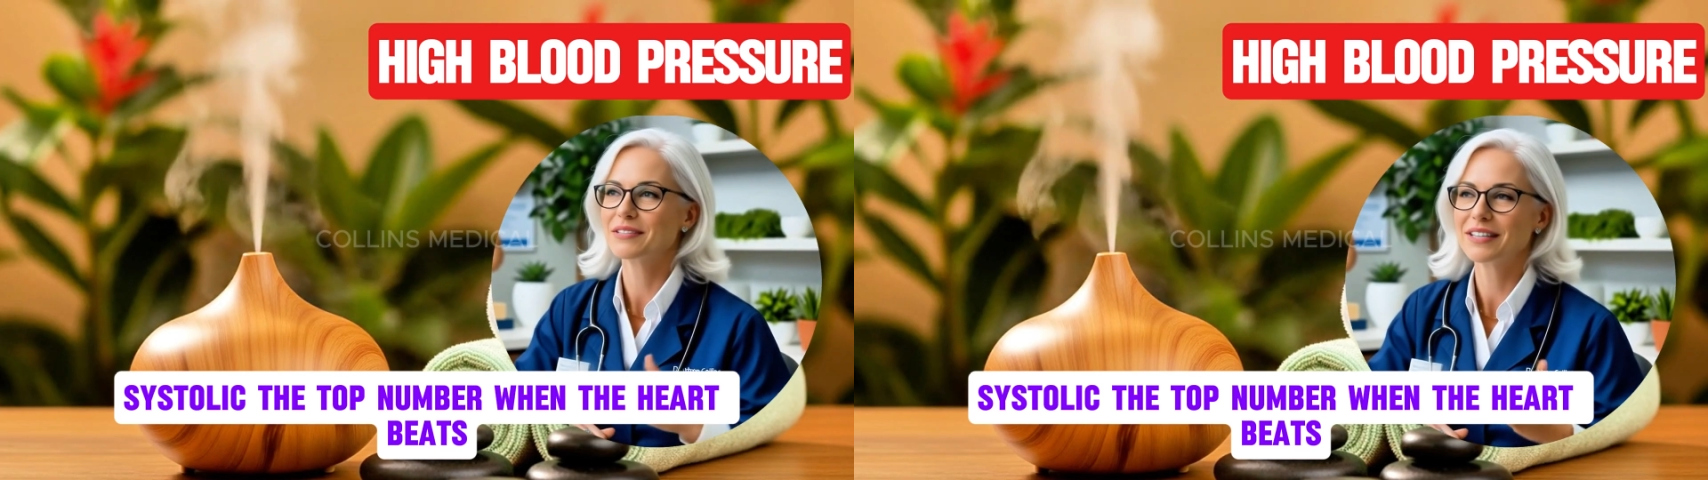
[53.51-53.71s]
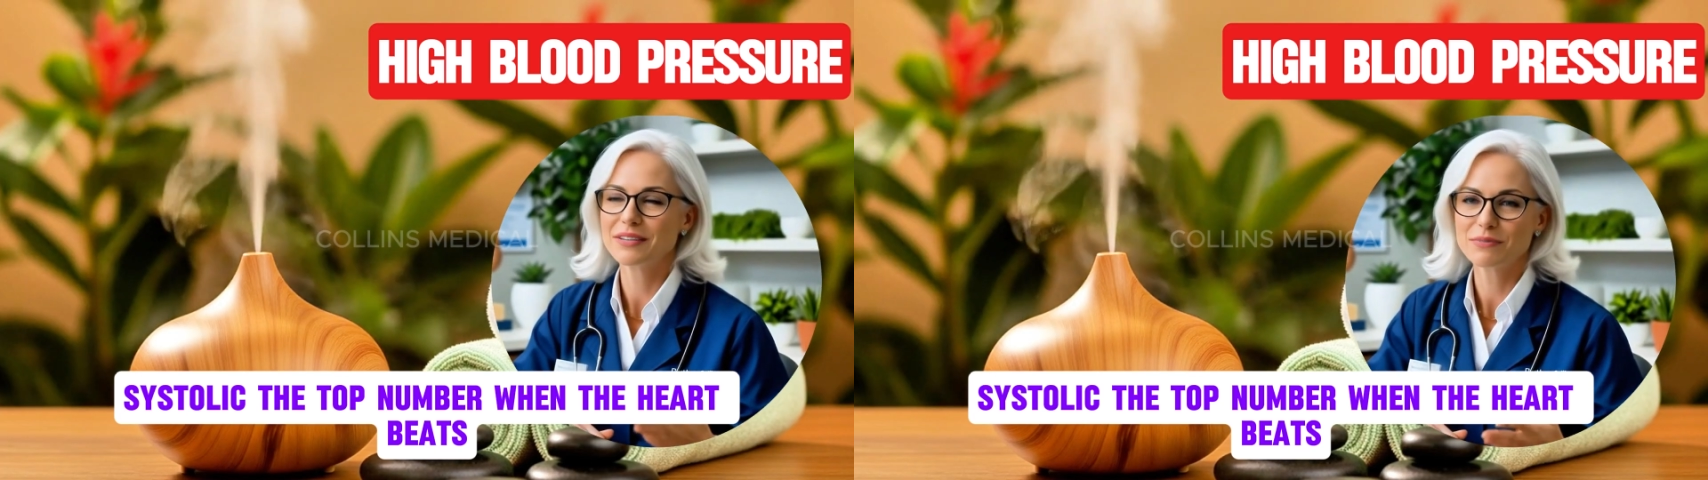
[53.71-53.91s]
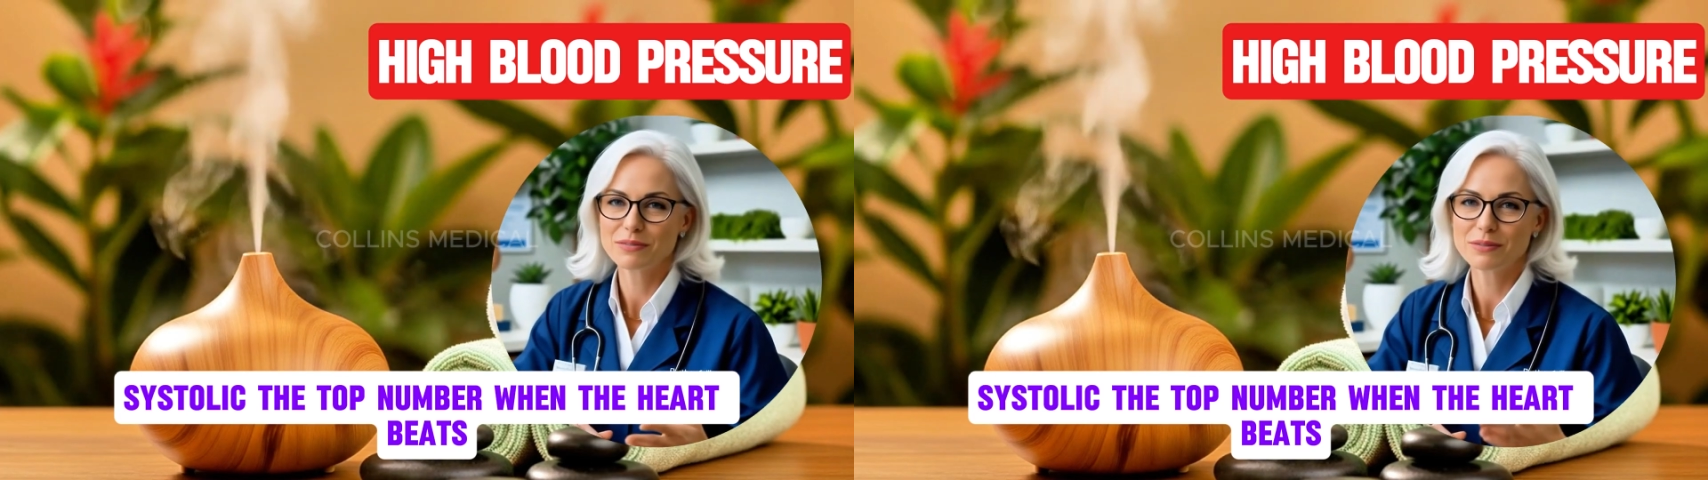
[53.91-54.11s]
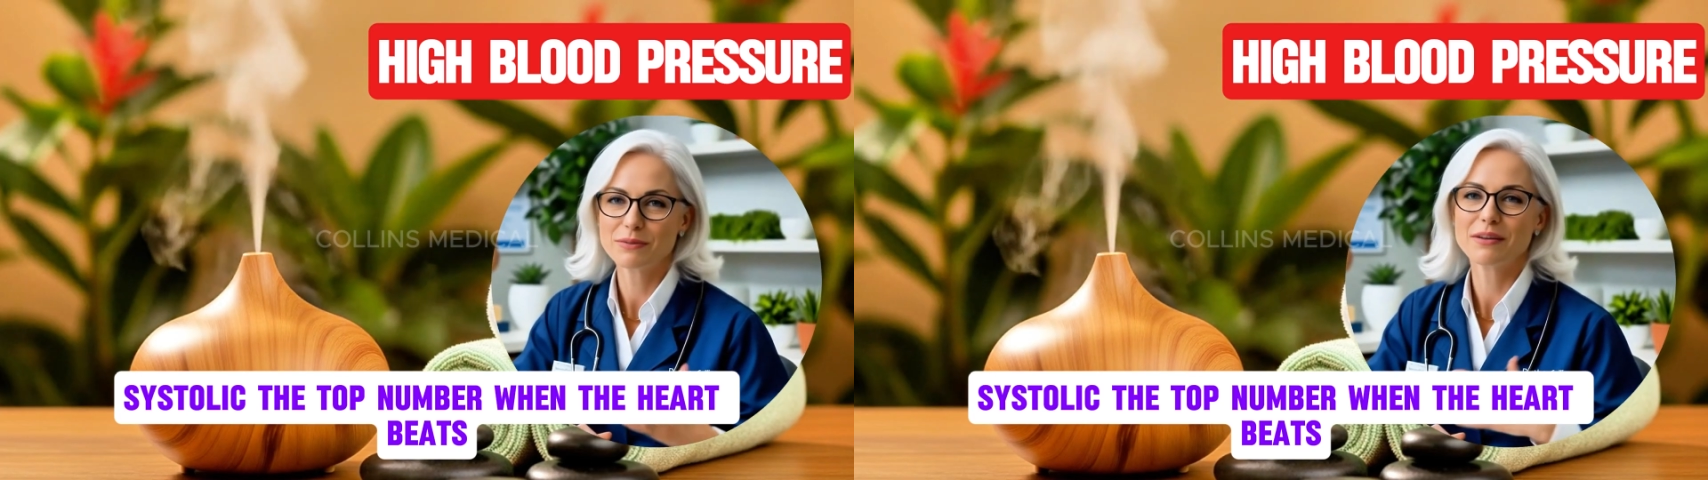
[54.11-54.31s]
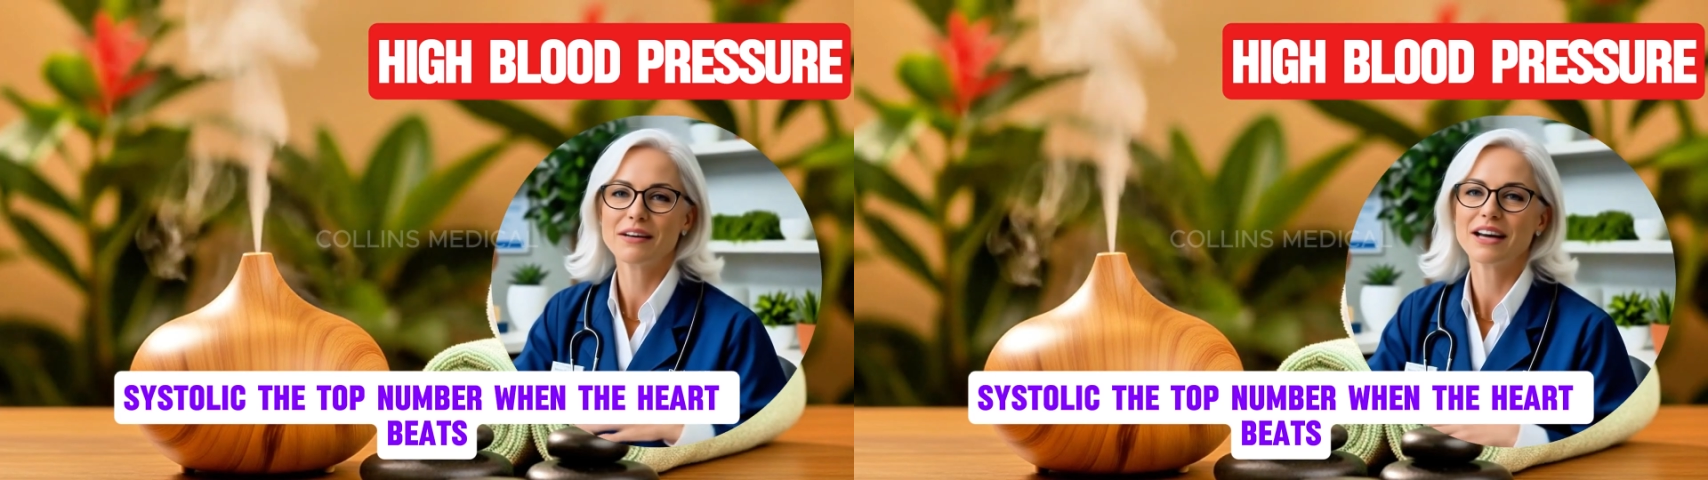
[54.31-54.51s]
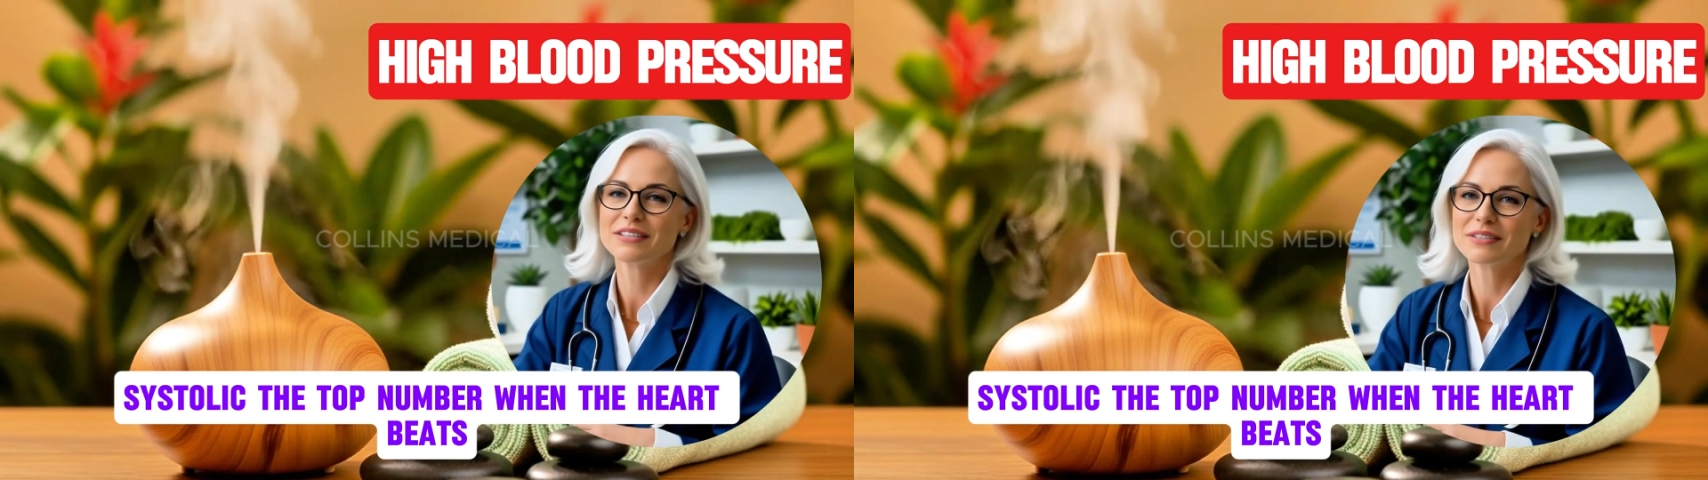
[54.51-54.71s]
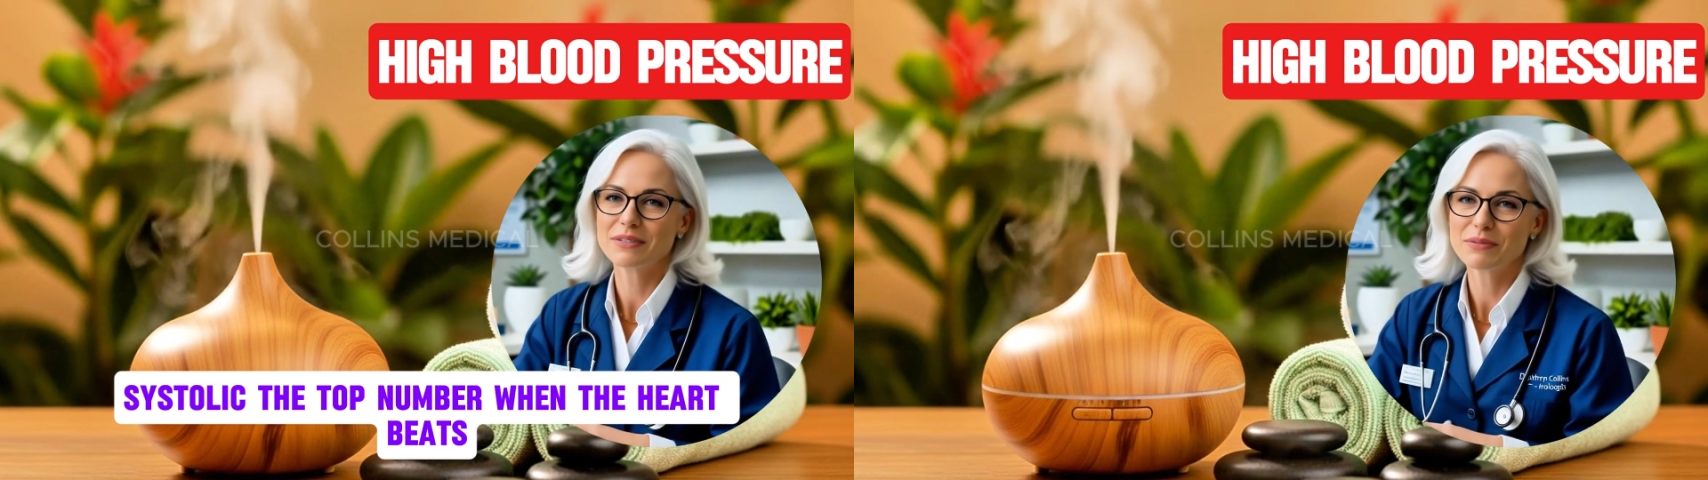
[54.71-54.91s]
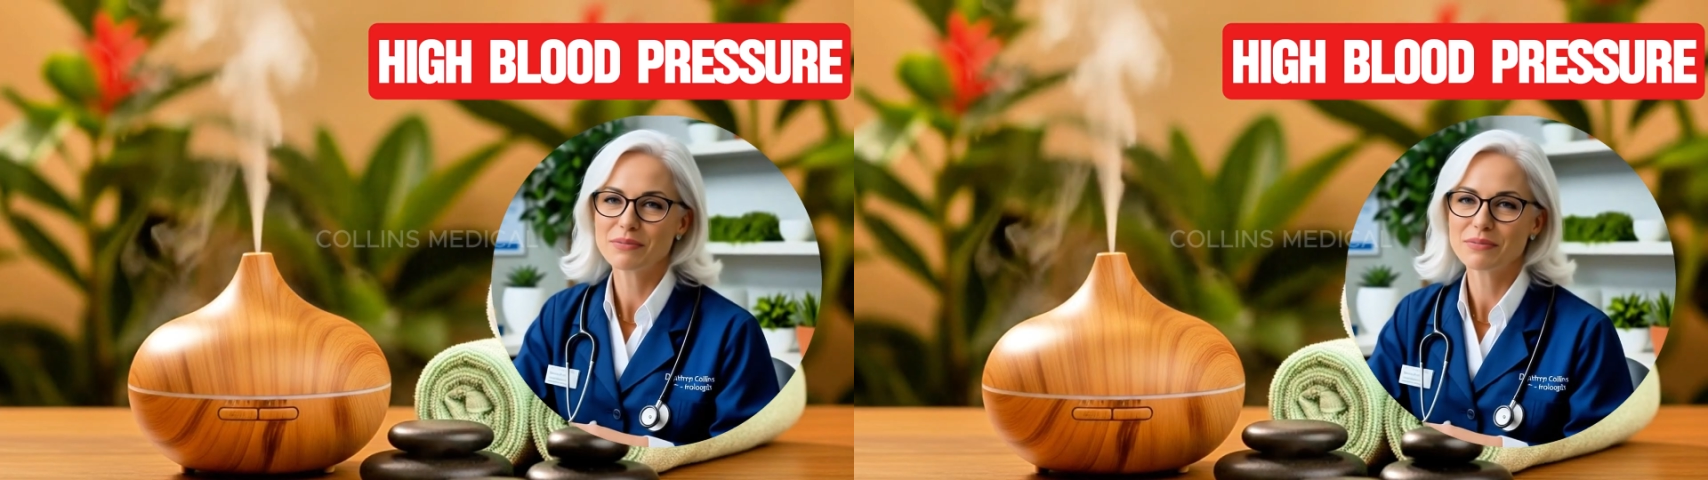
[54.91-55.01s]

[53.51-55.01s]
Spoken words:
when the heart beats,